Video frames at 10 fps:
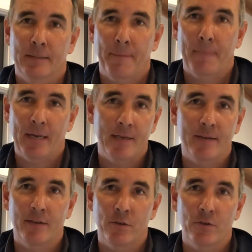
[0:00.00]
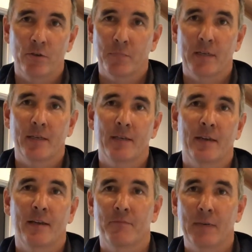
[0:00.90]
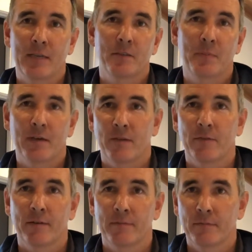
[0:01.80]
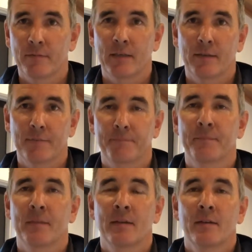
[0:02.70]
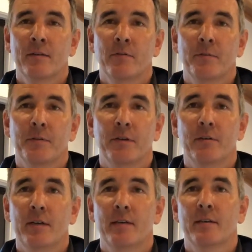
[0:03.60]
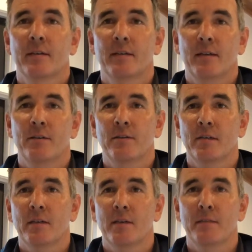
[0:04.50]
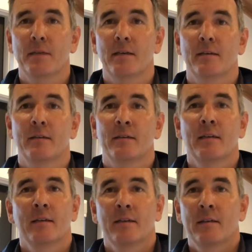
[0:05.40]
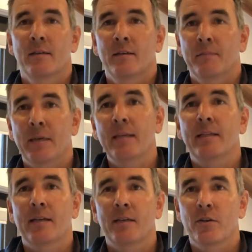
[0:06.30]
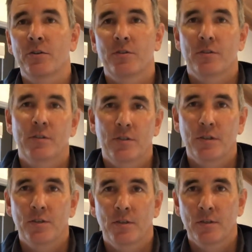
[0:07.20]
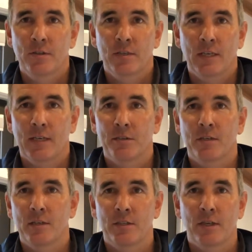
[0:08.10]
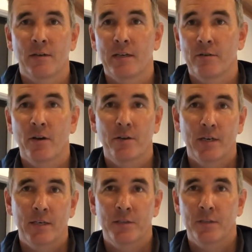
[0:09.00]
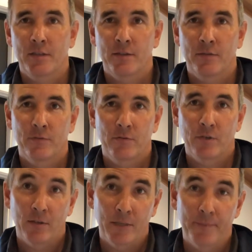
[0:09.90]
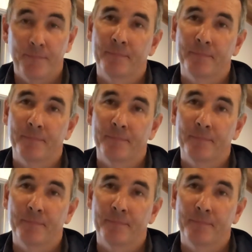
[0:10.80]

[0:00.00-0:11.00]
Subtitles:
pay huge money to have mains power run from the grid, and you're thinking about making that conscious decision to actually generate your own energy through solar.